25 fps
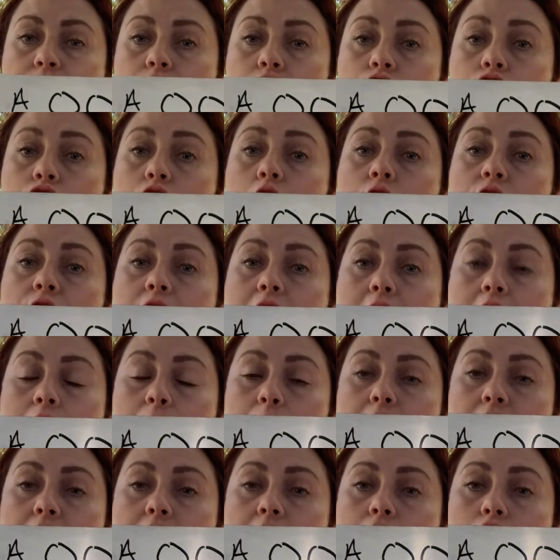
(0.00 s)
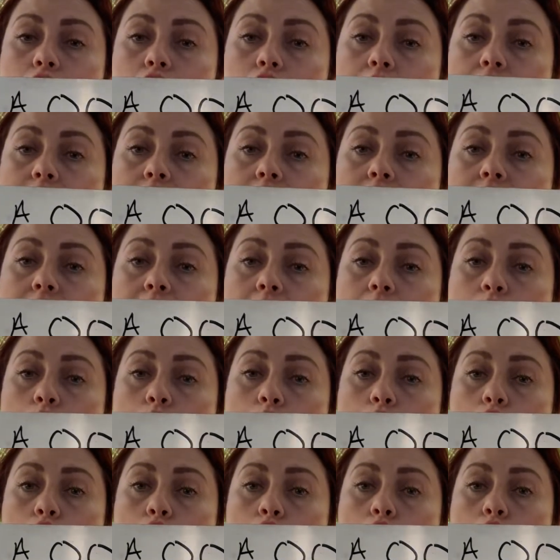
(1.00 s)
to solve how many cookies there
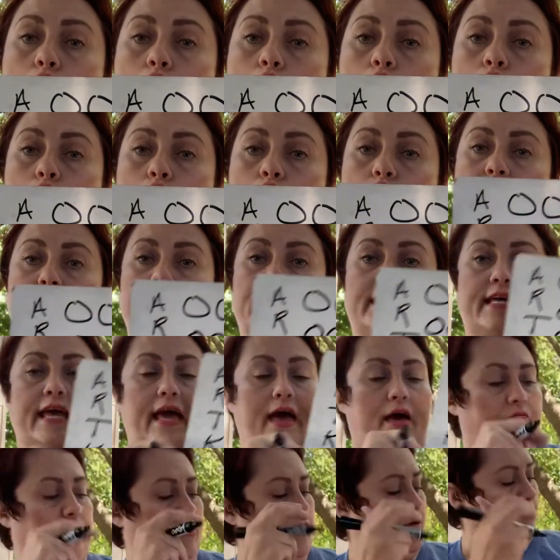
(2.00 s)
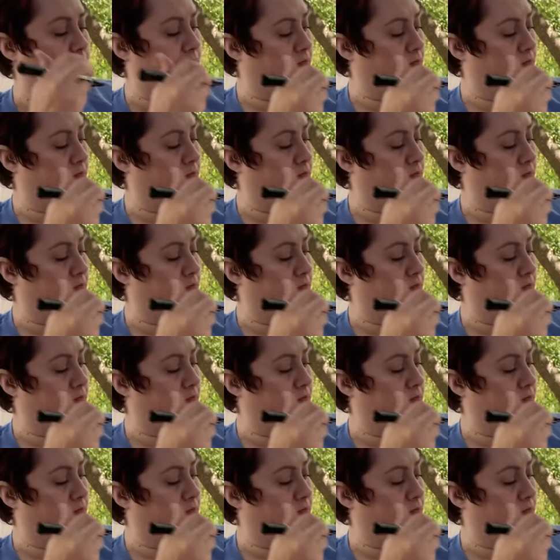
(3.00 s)
were all together?